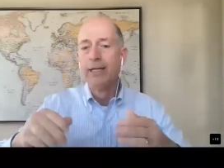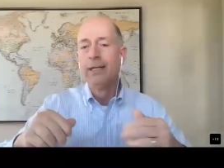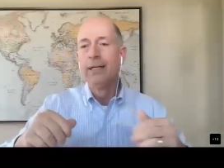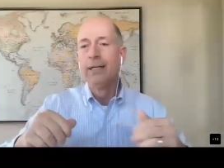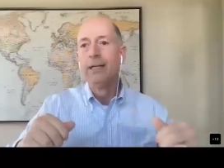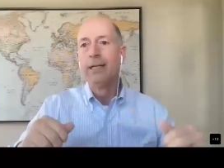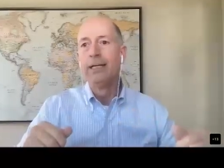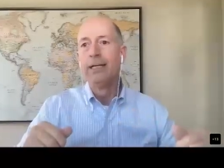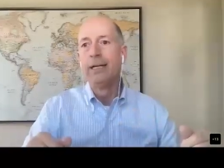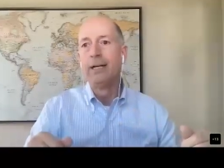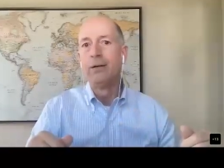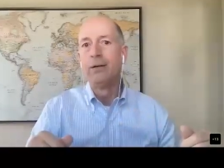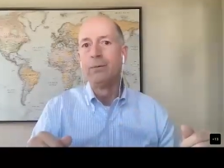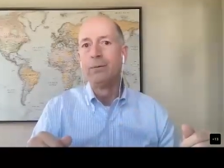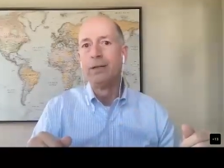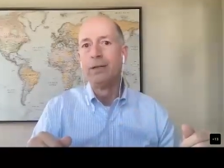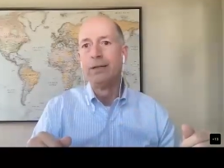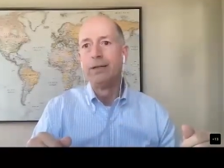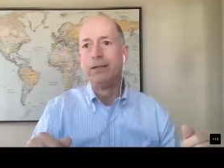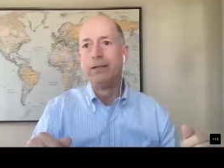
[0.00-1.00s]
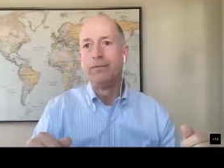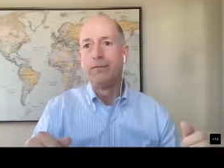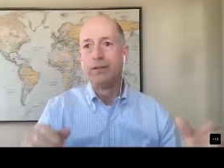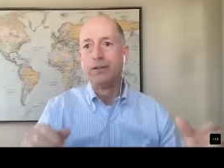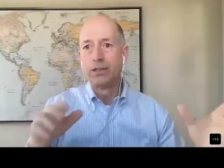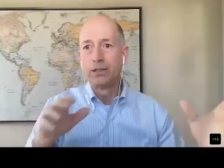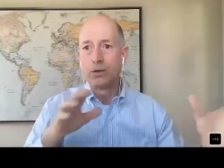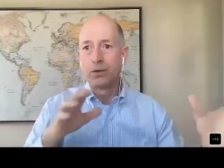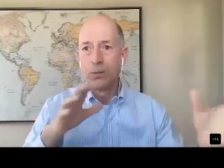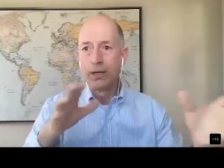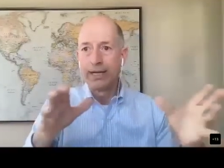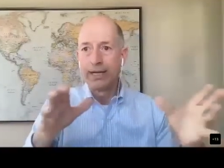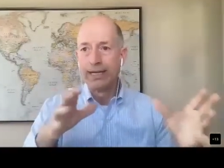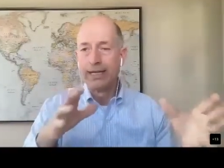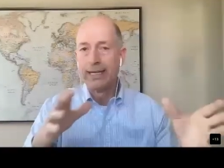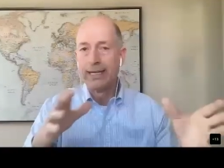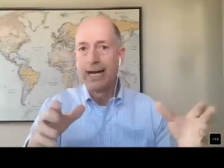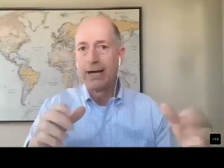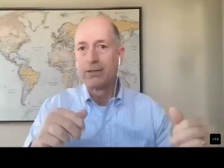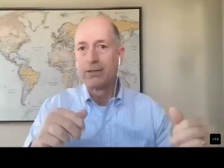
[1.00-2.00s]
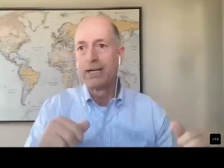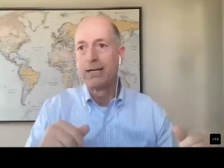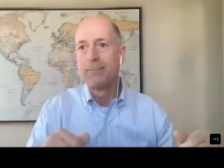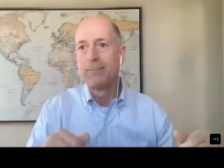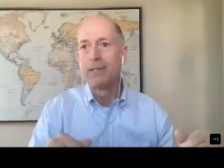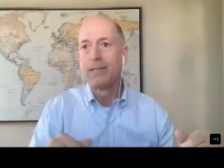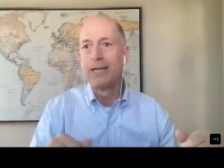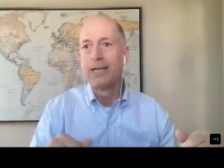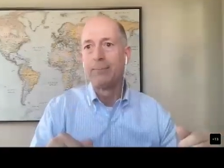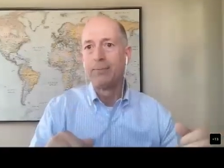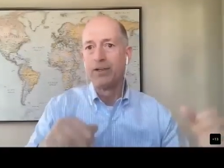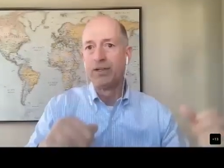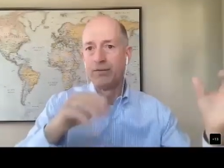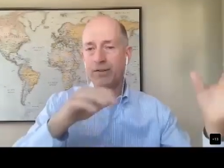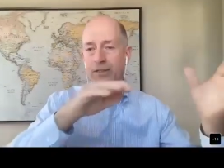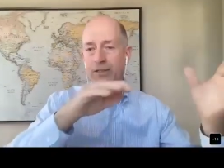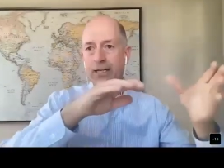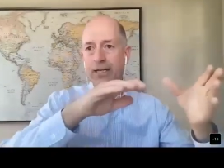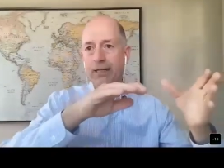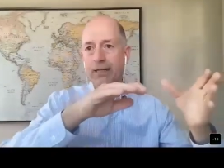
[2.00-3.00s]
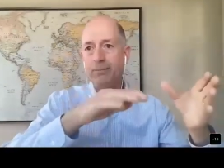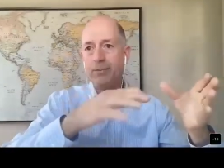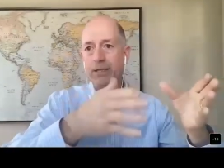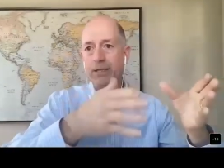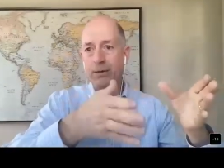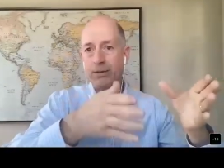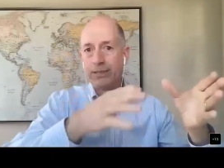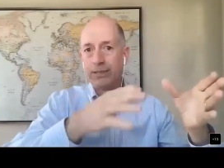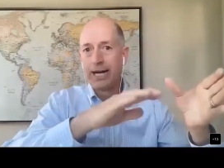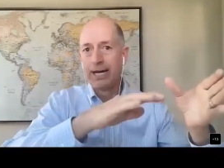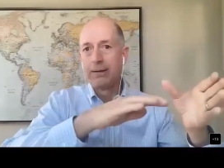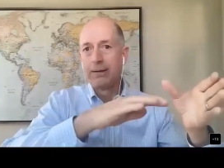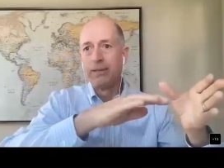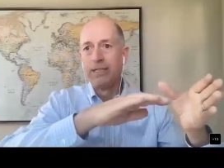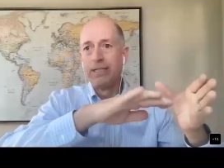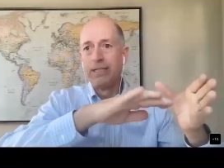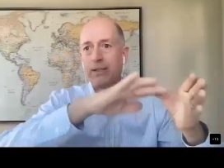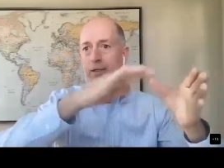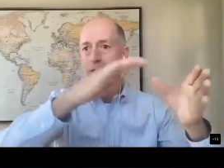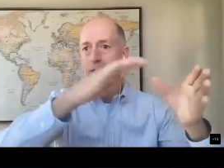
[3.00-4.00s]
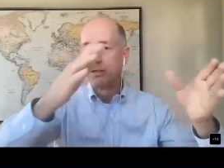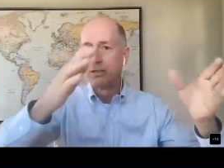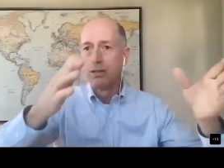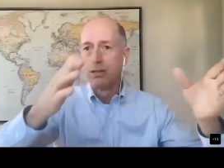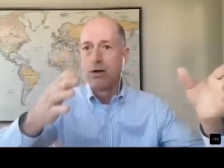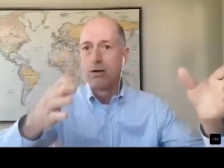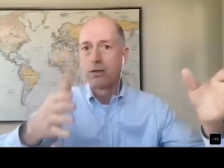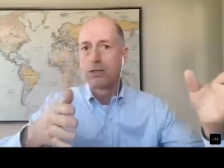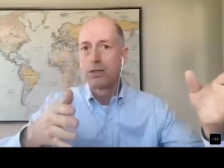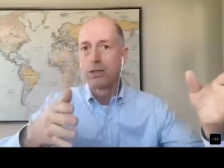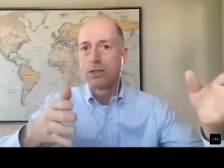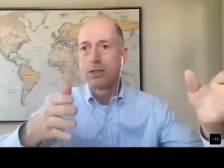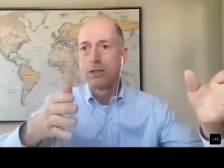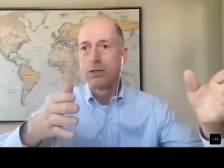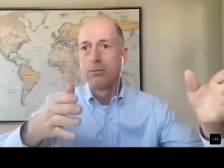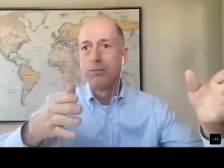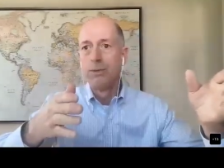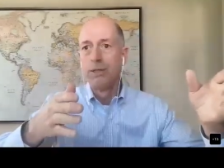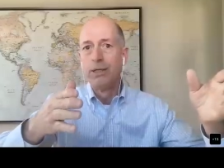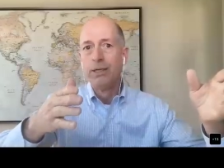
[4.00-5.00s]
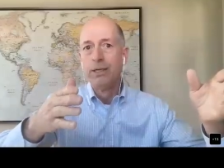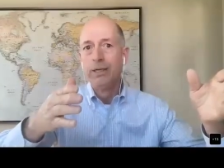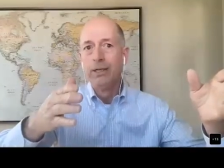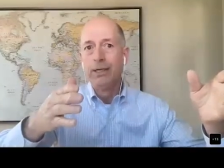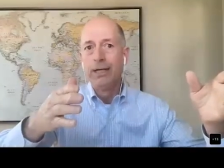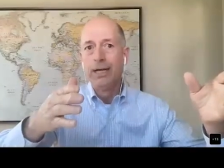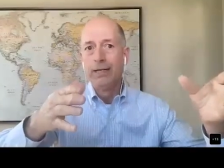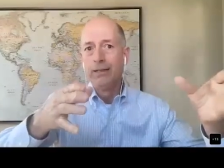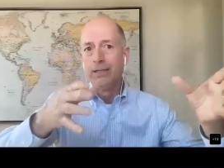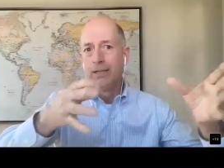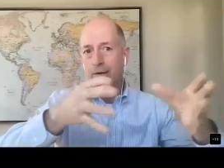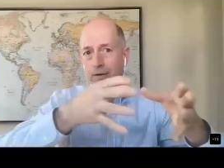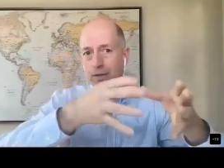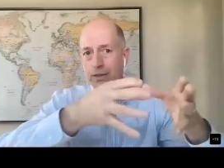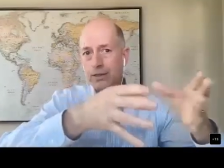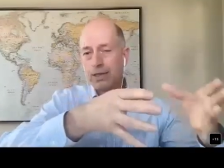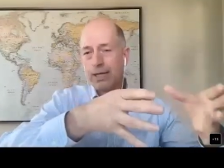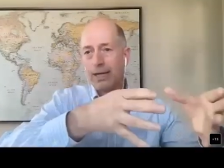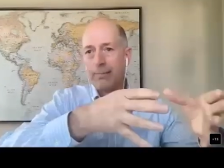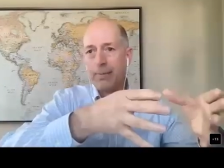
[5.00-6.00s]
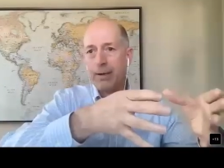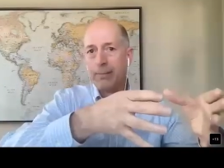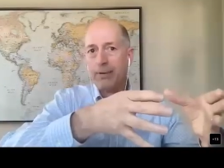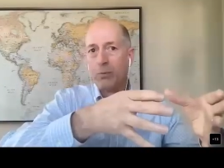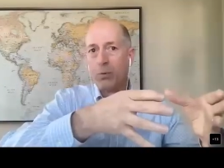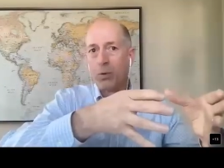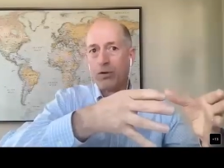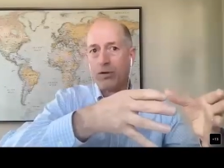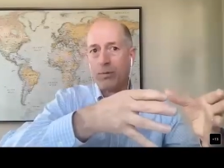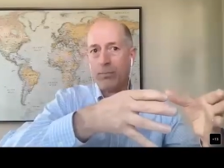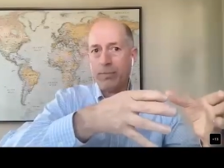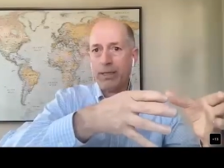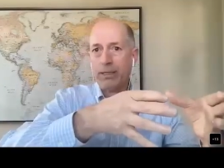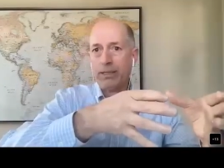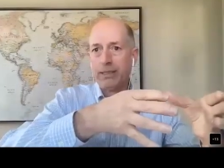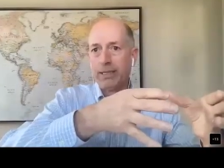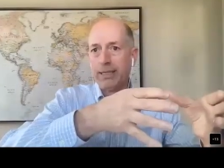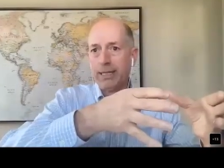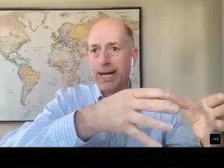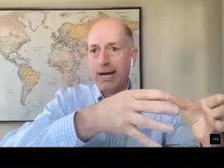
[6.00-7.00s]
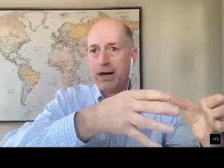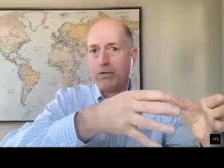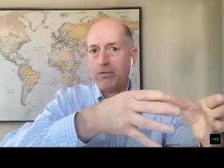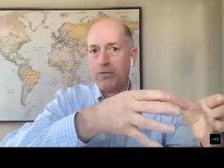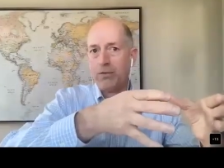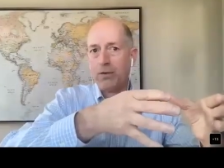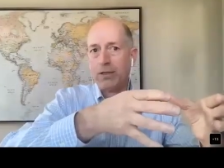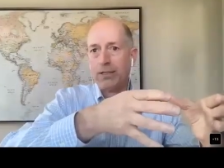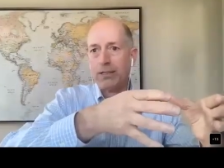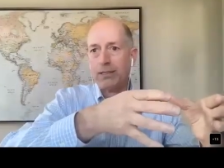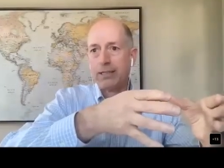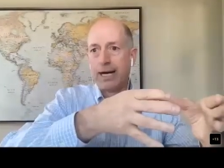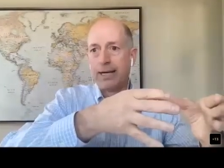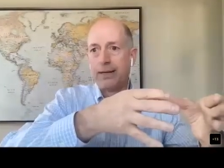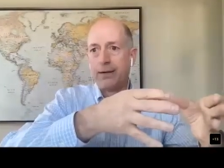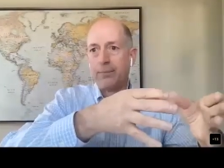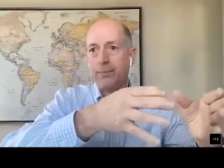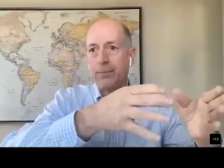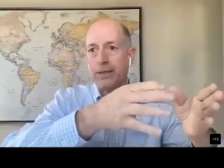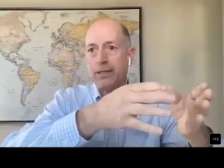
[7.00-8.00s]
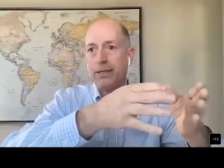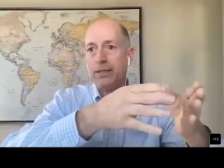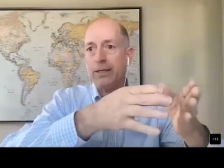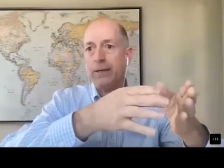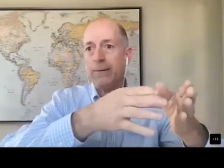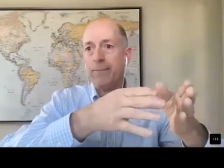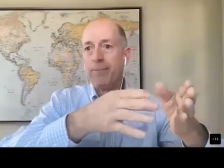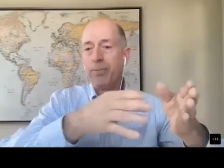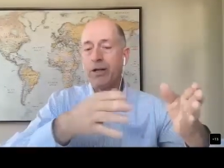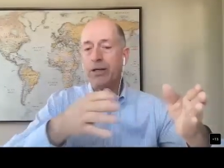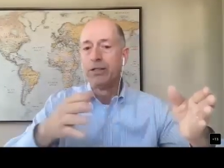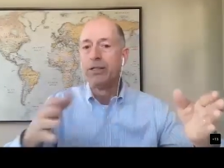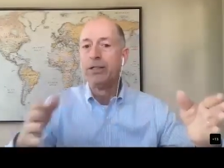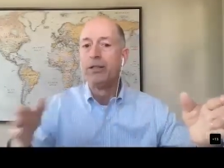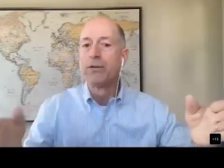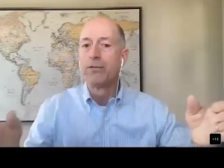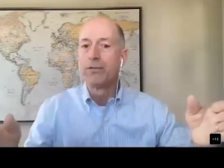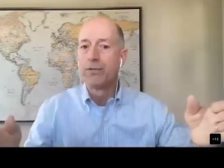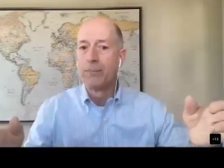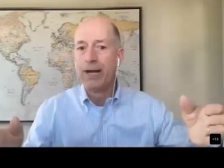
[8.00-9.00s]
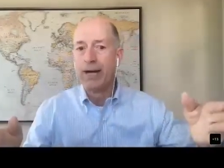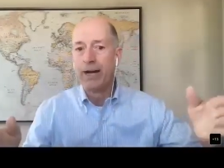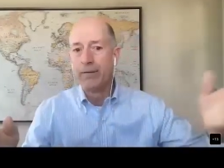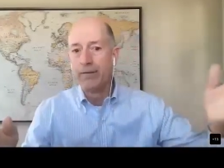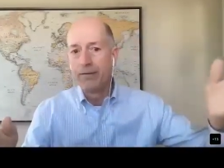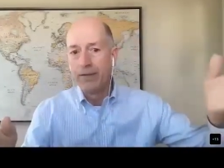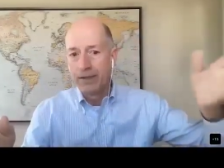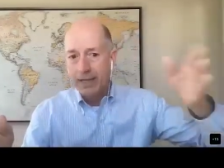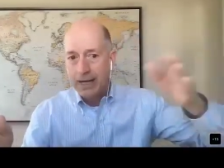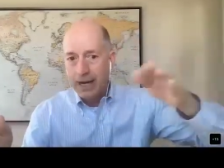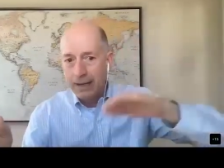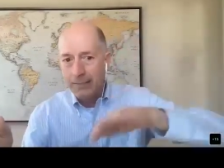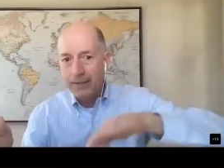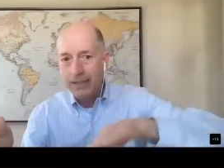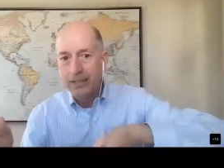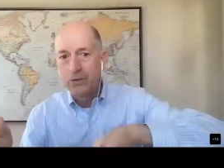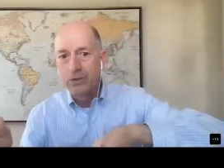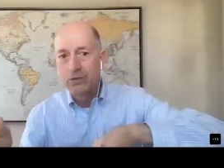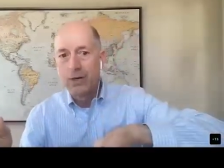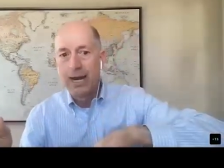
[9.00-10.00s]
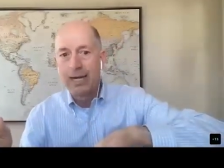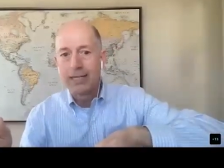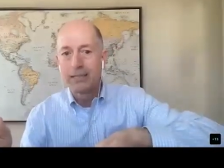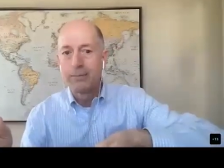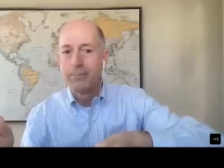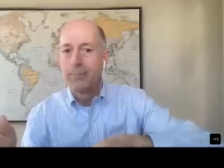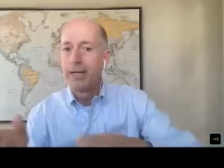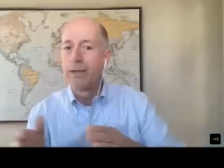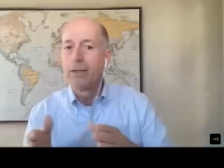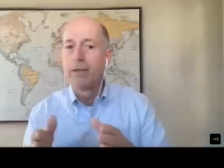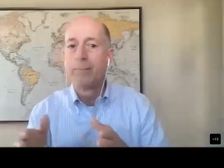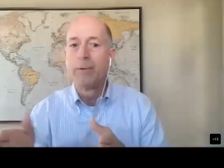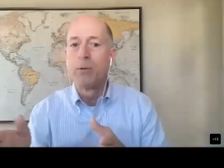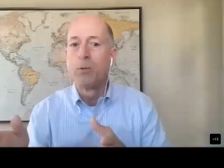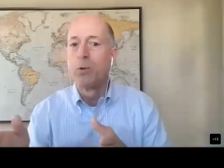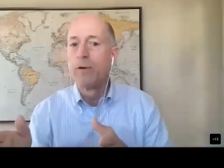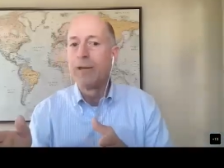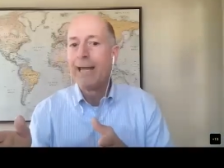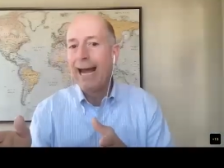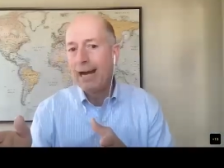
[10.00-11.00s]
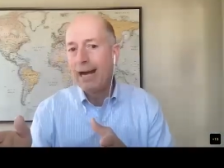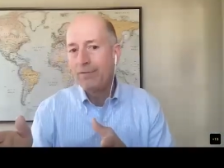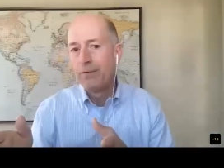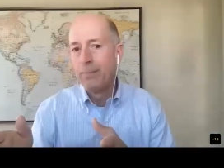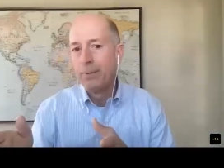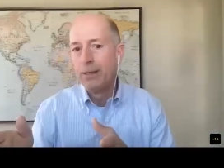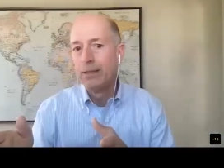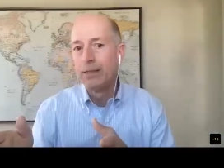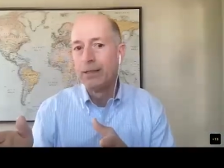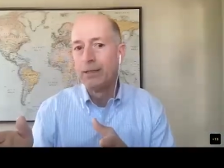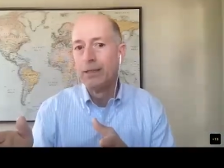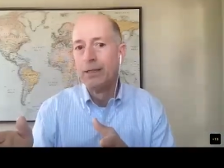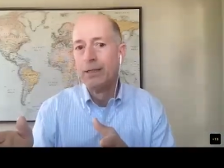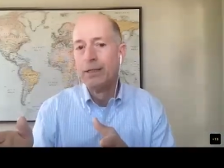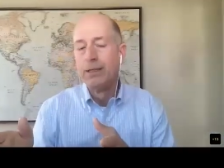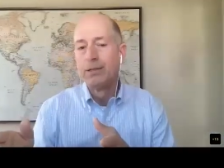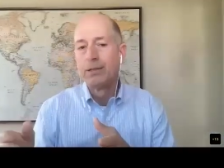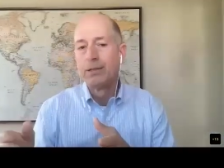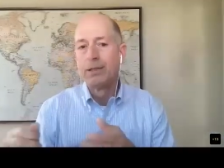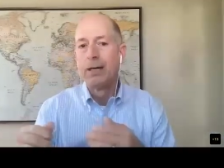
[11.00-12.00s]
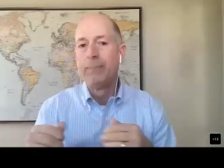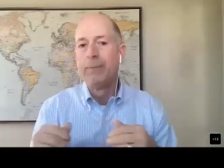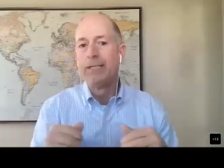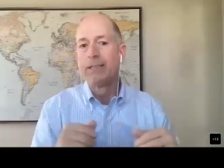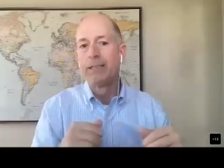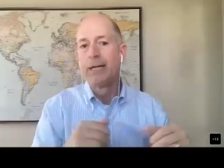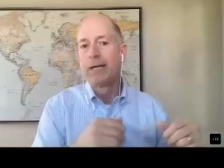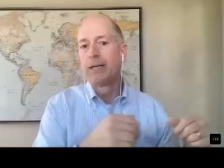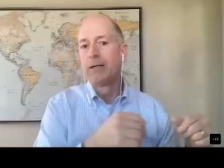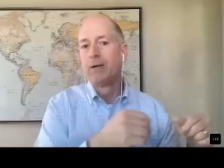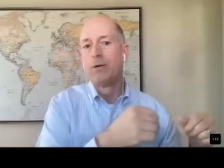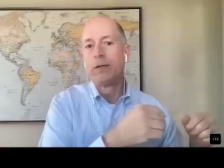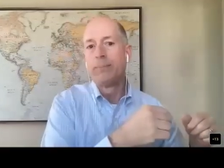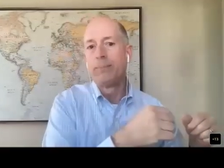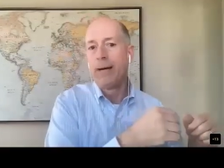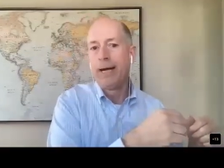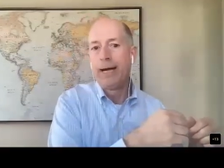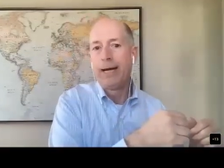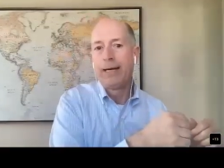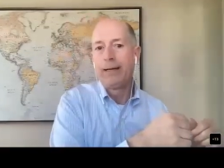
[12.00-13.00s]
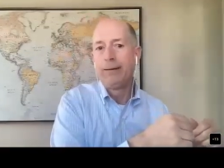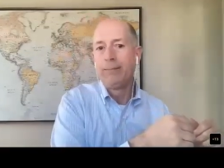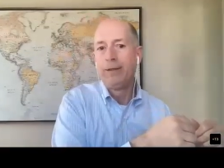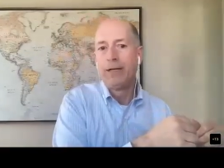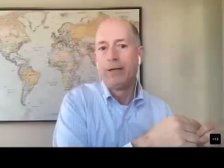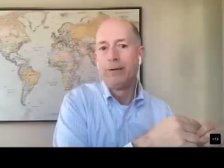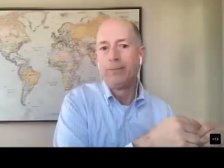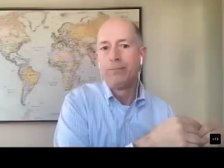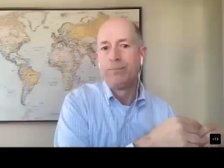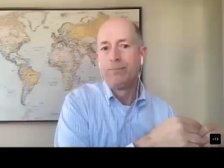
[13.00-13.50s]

you know, if it's a quick in and out type of thing. But if it's a, you know, entitlement deal and it's long term, and, you know, this land may be worth a million now, fully entitled, but a year from now, if the economy contracts, it might only be worth half a million. So that means I can only pay, you know,